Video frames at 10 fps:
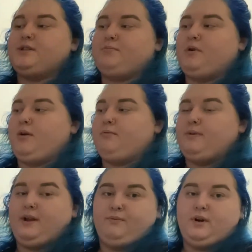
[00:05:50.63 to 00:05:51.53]
are purple
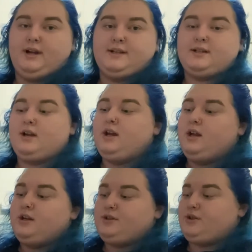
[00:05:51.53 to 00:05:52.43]
and white.
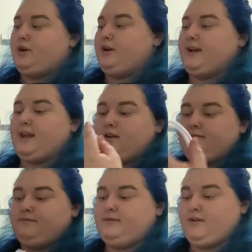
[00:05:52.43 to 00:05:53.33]
So again,
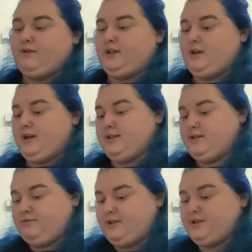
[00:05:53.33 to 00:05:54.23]
they're really nice,
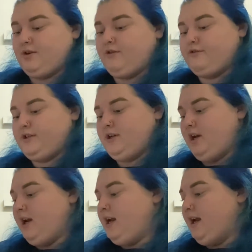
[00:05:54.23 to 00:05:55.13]
really soft.
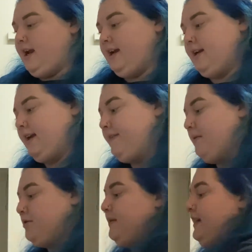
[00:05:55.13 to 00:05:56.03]
And again, they
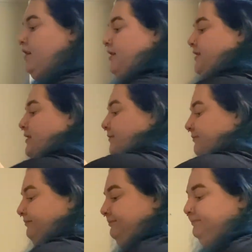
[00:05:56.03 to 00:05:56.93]
were $20.
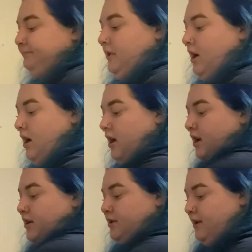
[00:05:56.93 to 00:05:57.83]

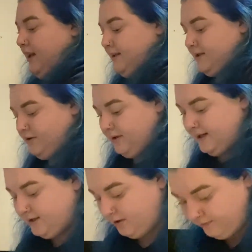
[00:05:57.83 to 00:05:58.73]
So that's three
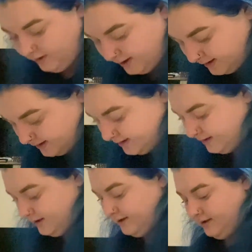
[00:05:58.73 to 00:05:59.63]
so far.
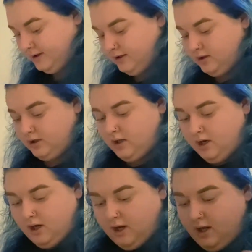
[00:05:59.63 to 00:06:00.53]

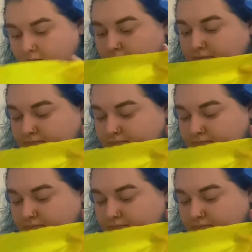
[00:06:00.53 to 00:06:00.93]
Yeah,